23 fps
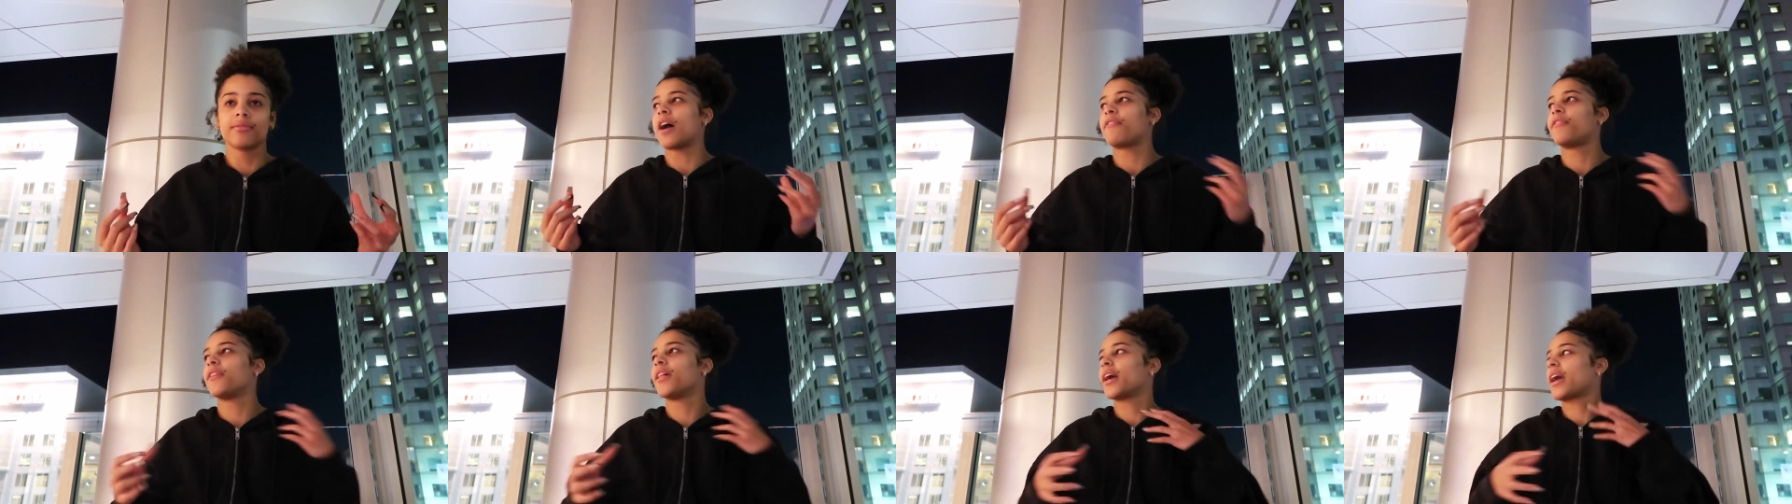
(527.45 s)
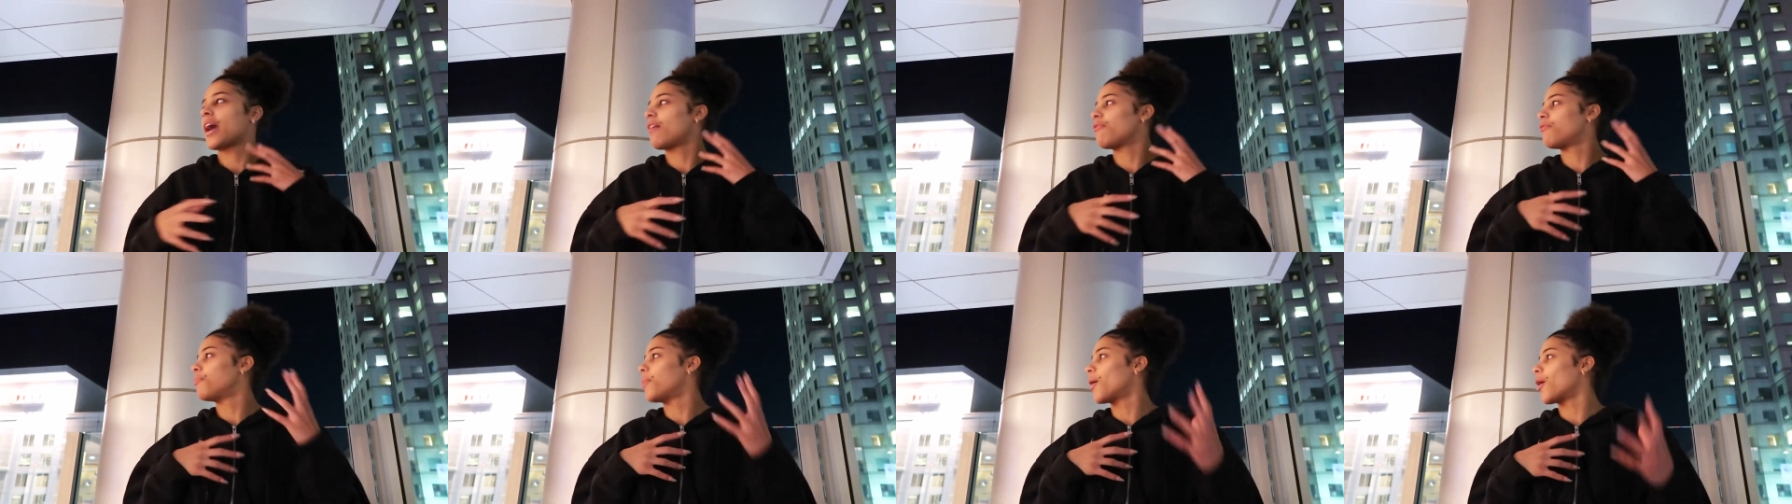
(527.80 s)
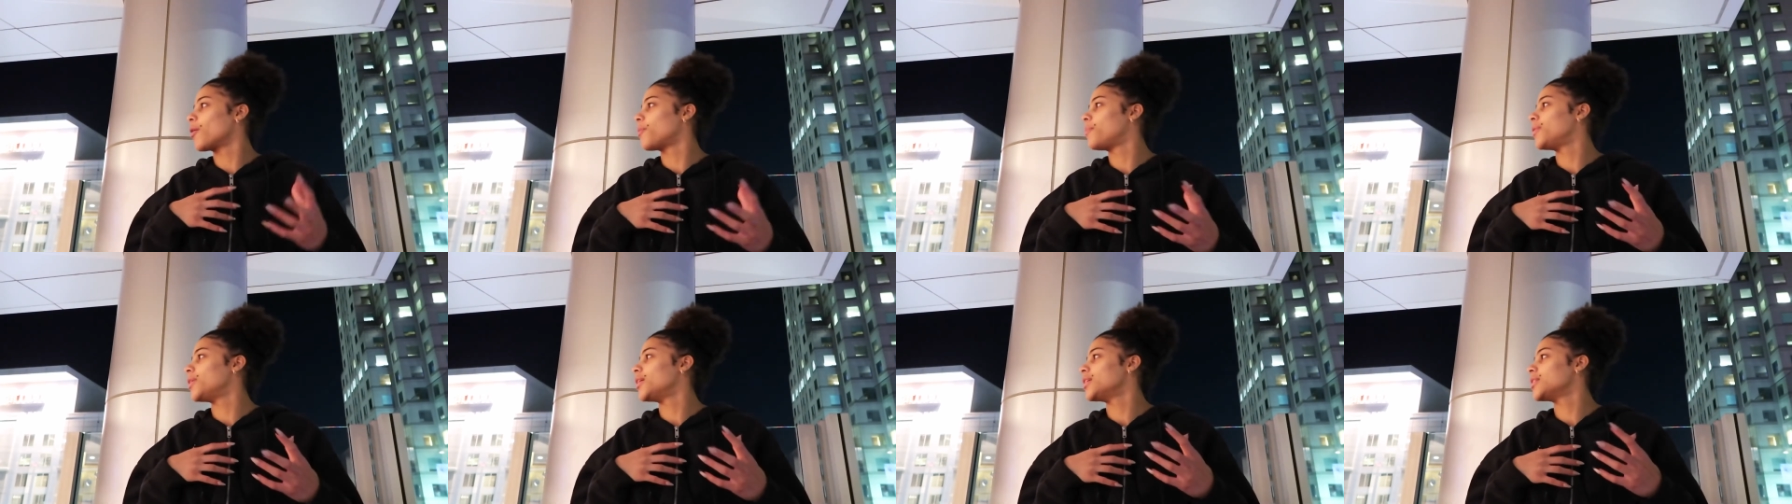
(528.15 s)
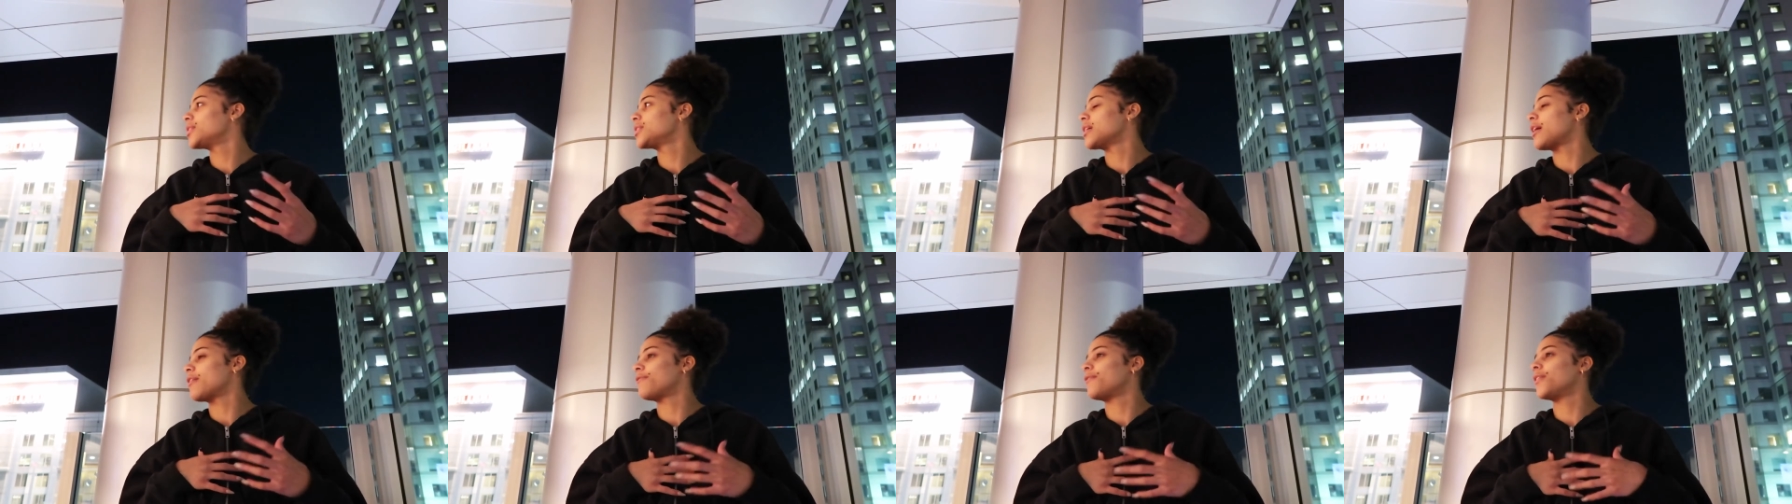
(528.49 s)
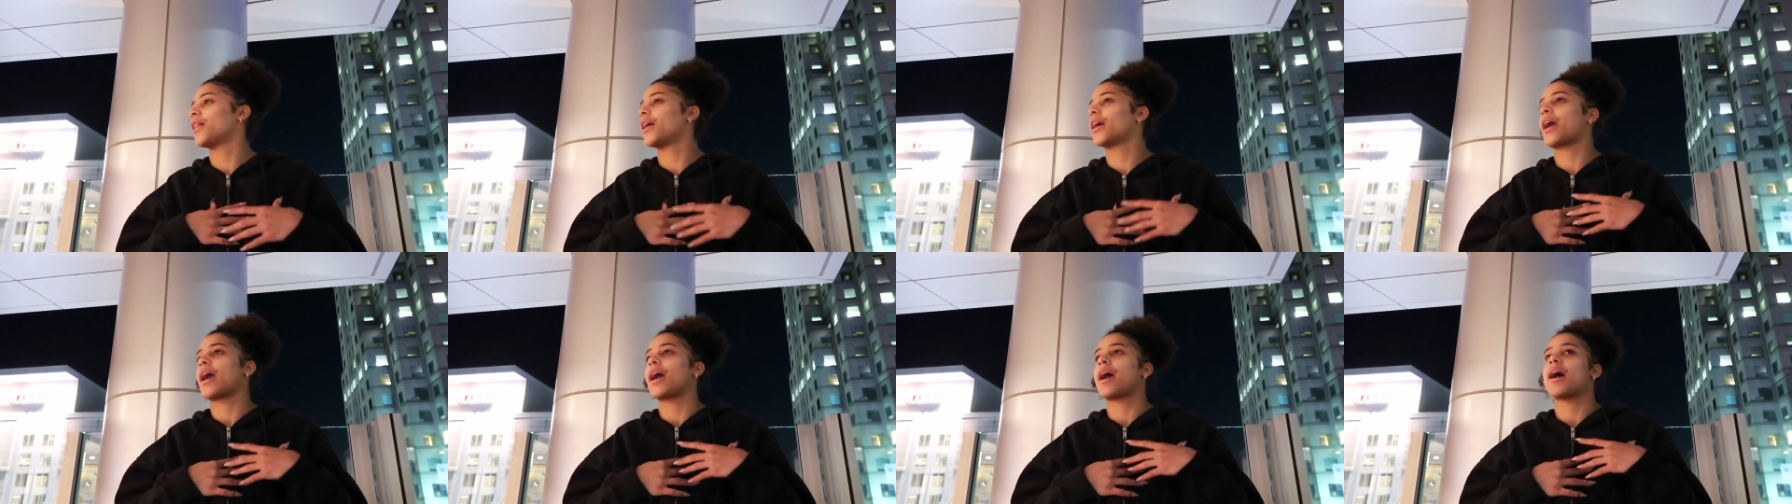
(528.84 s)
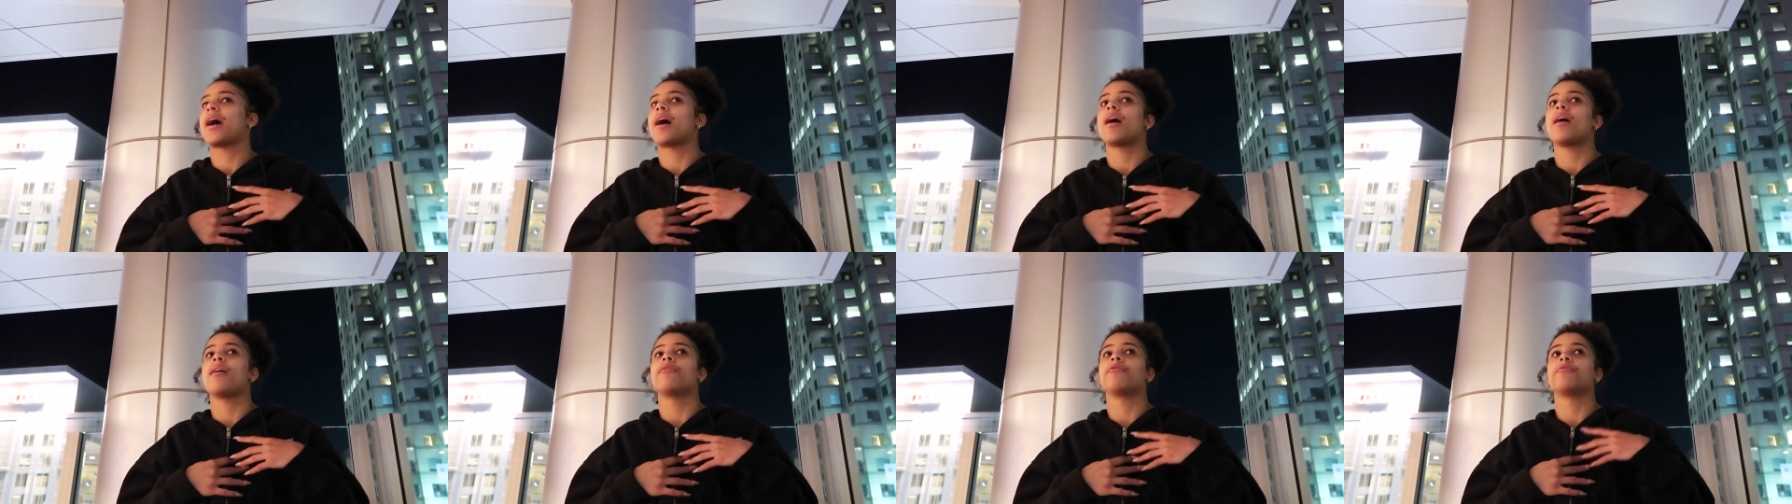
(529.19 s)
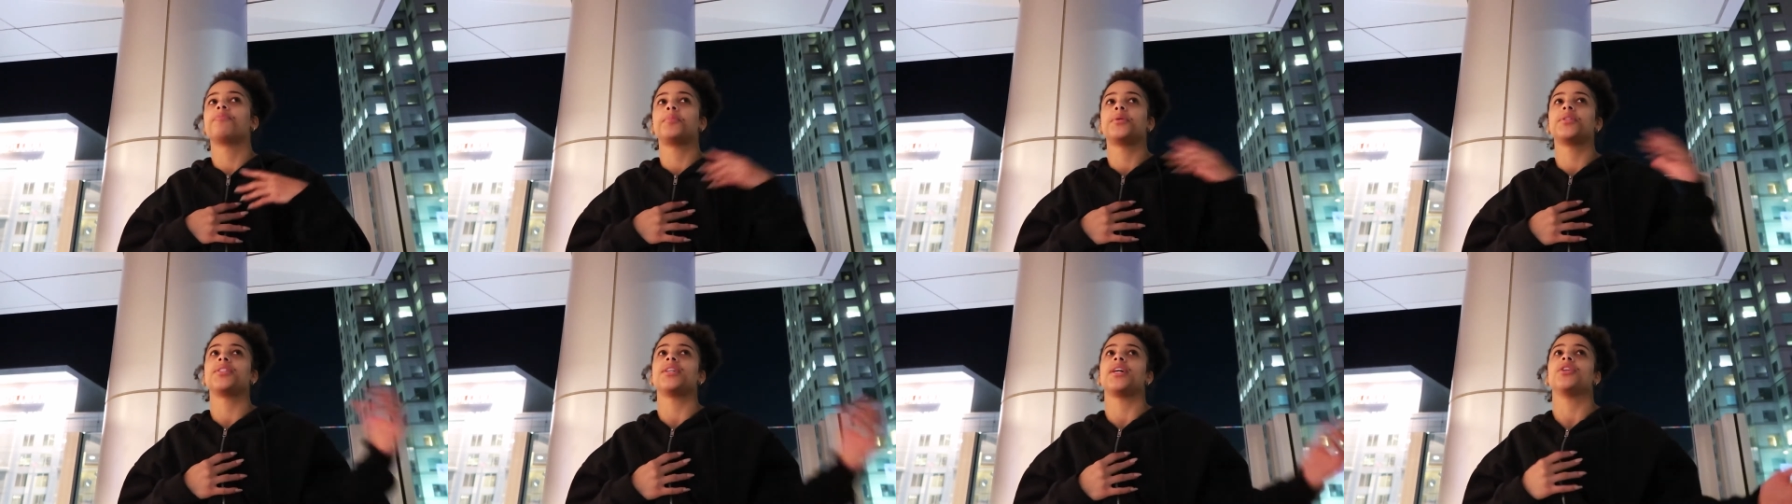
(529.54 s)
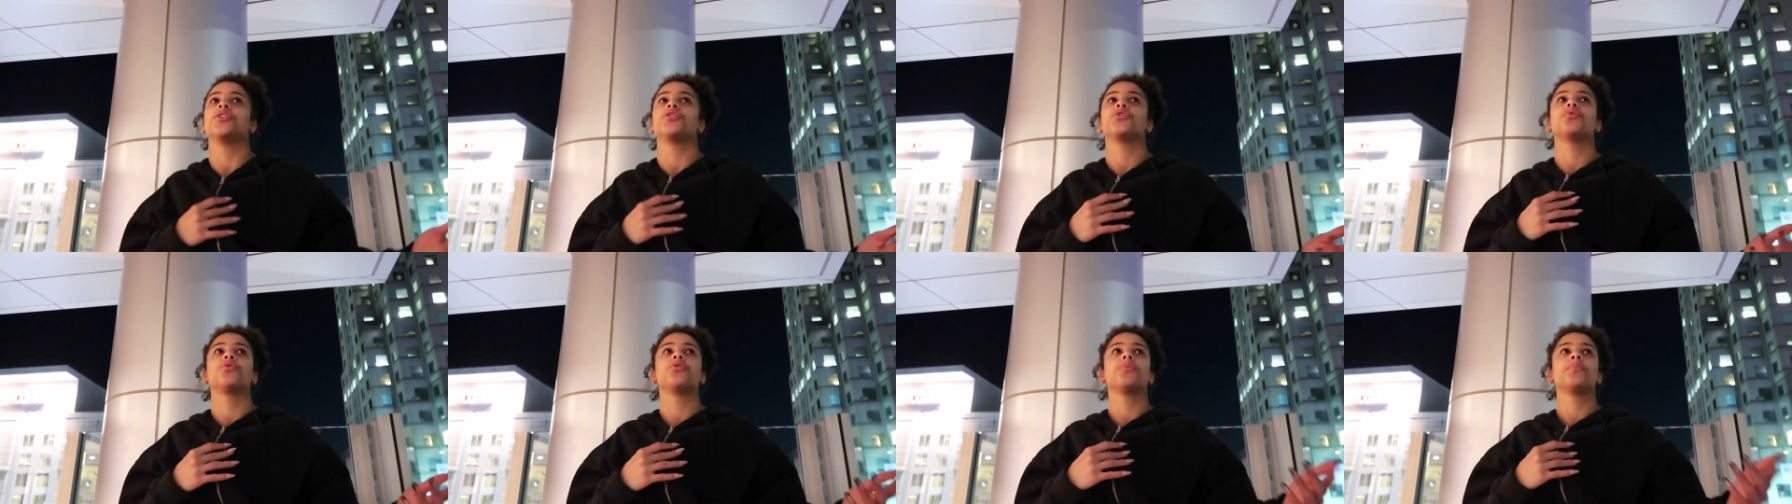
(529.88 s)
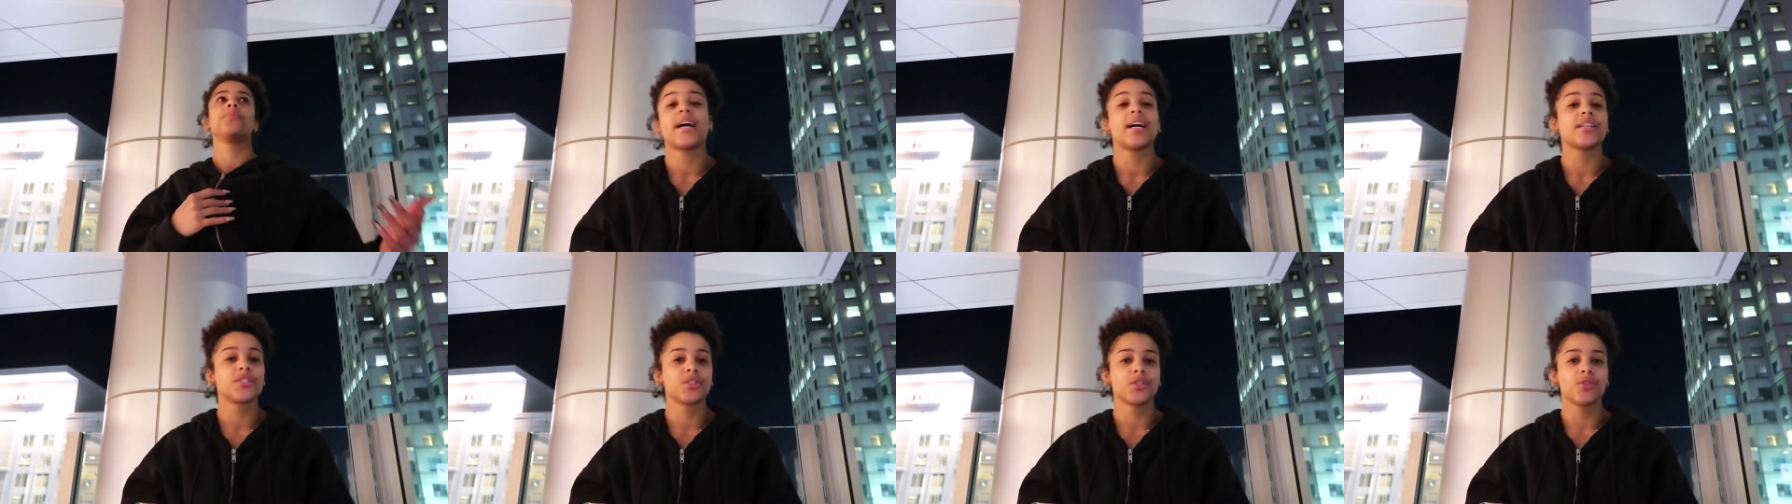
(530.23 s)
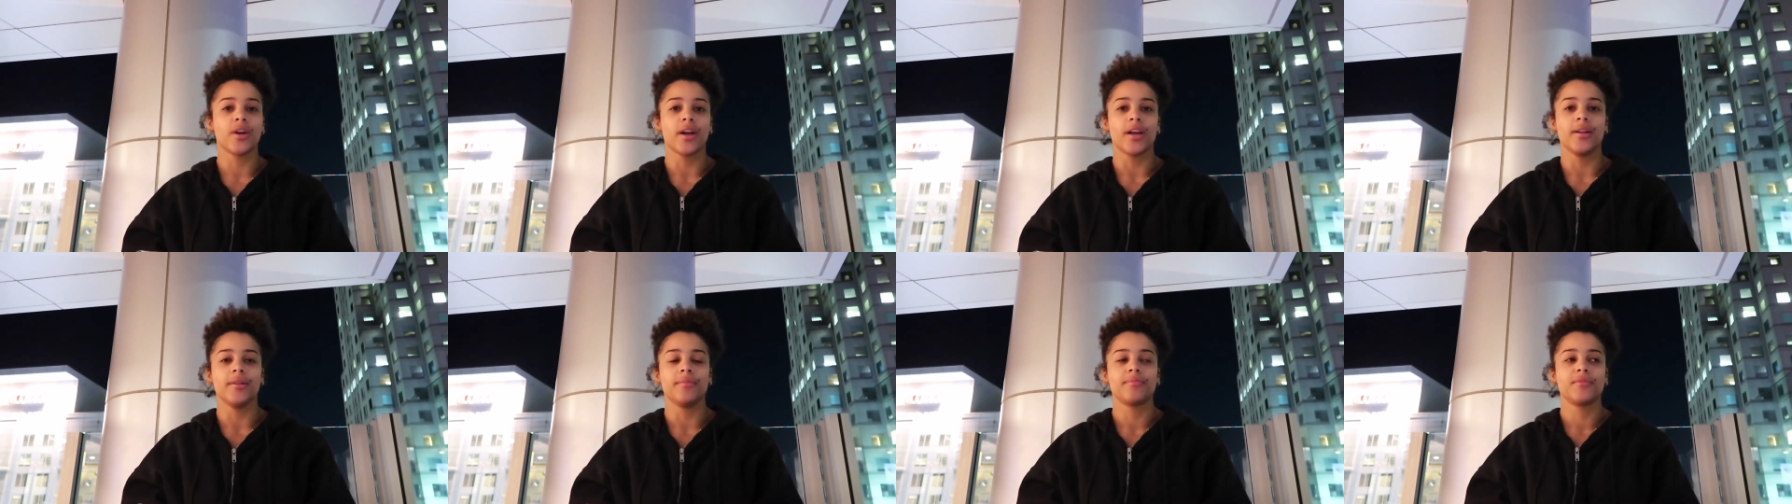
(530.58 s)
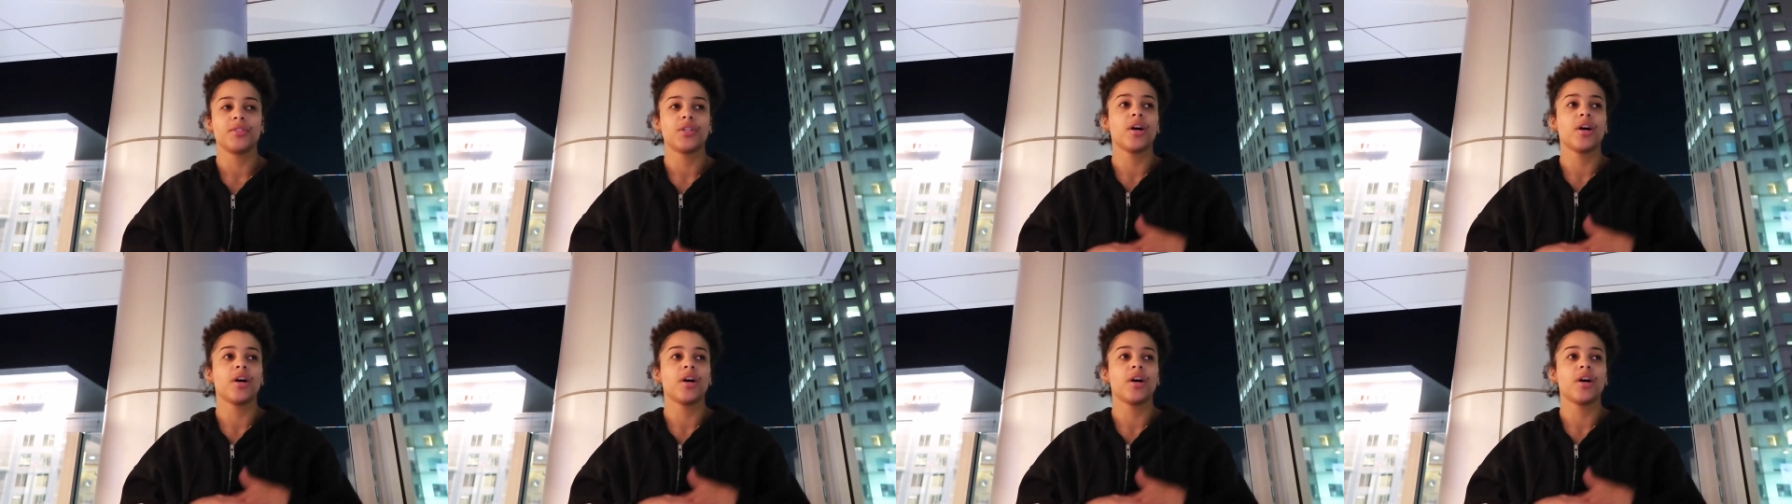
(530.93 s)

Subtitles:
I feel like I have purpose. I feel like I have potential. That's great.